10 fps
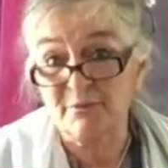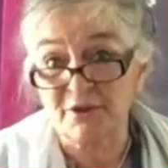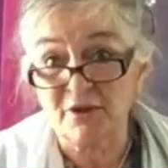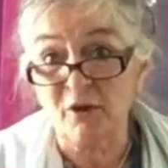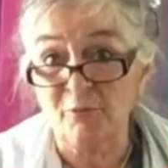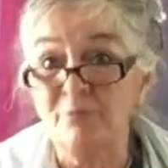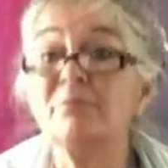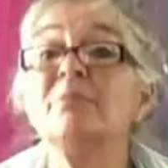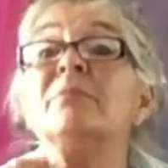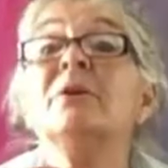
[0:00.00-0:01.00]
up the top,
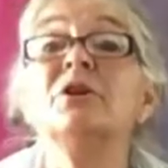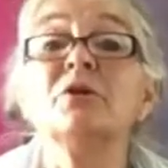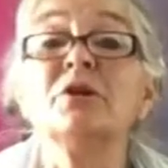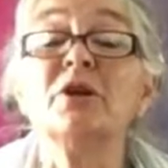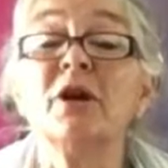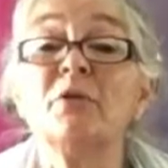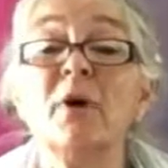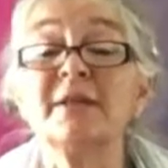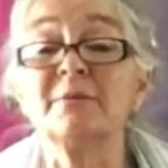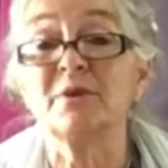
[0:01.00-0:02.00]
you can go
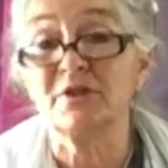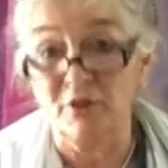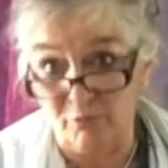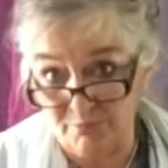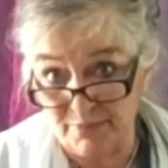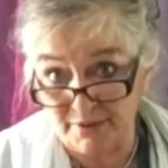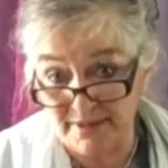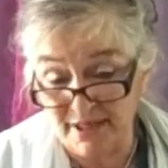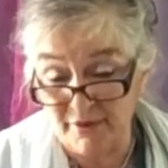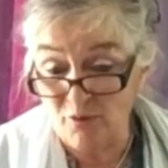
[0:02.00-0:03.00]
right up to the top button
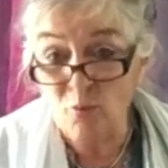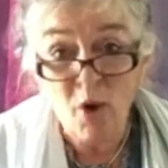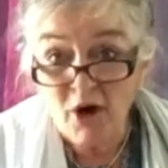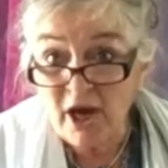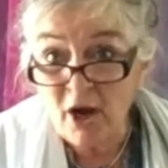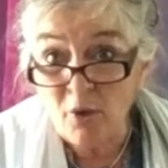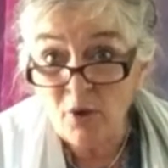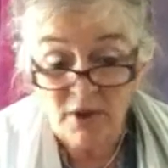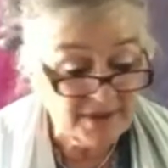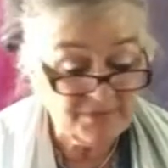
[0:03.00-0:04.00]
area in one go,
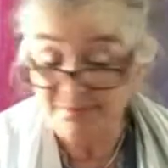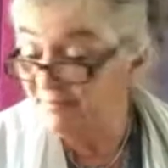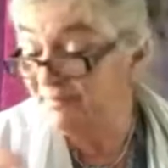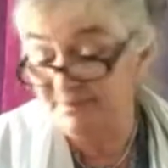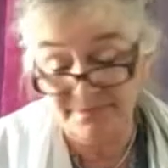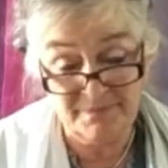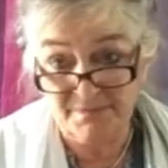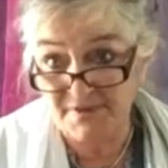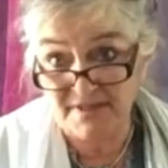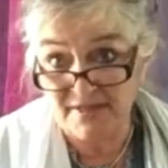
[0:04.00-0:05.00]

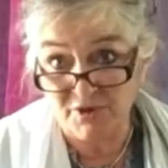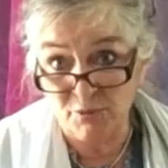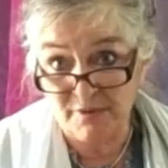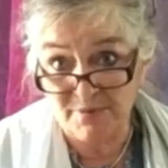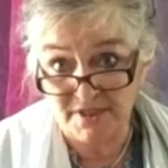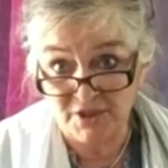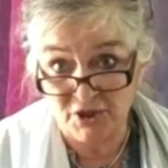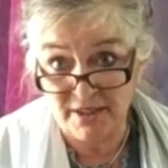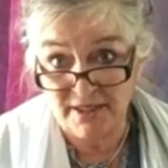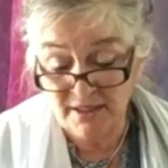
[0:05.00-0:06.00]
saves you
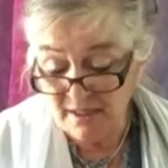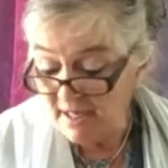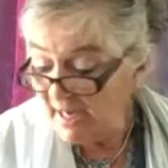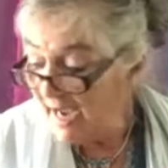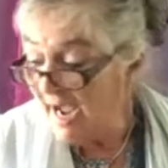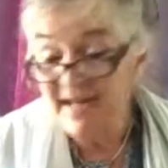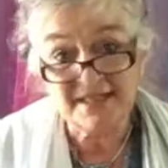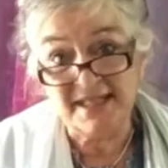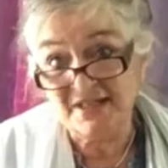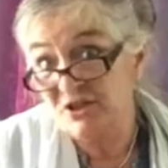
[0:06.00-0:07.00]
repositioning,
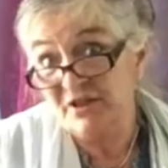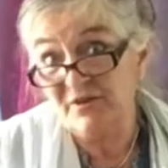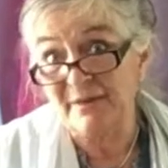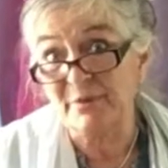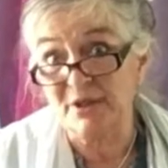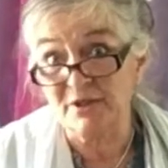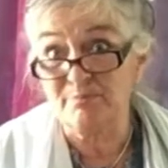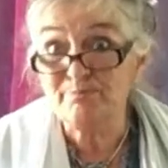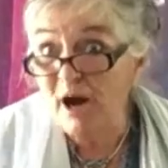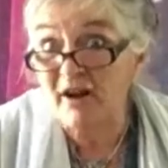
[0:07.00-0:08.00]
and it's just fabulous.
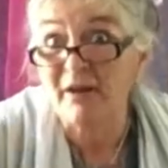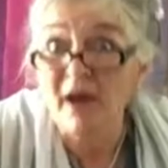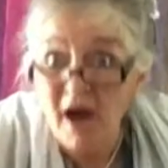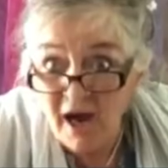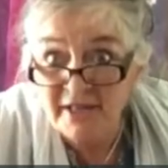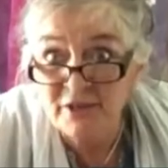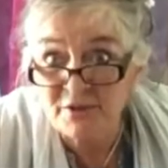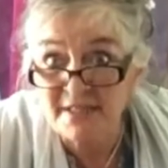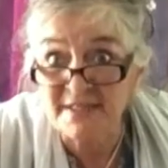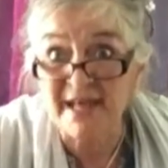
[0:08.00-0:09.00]
But I
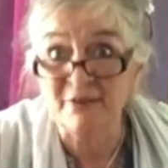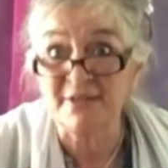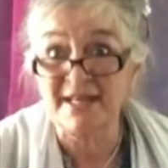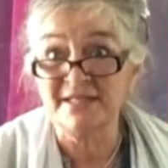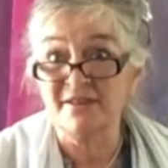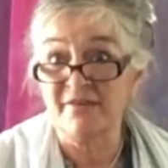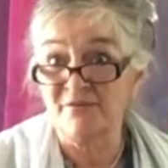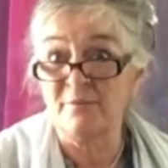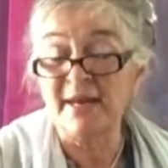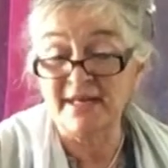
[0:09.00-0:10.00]
use it nowadays
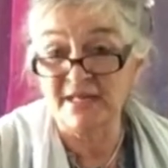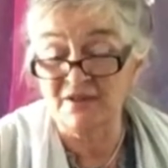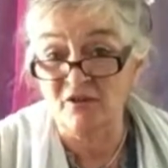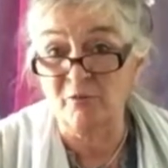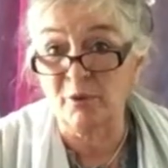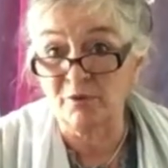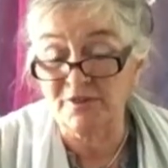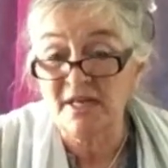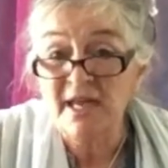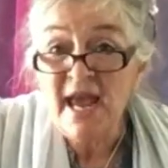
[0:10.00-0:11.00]
for making soft
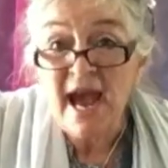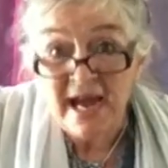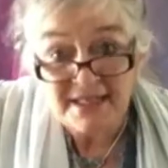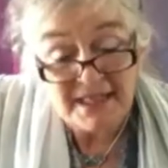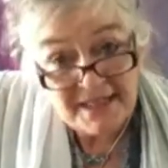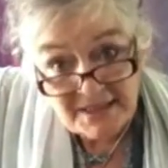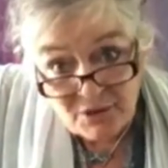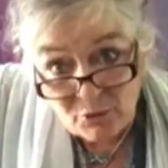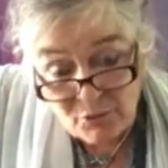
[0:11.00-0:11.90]
pots, and it is a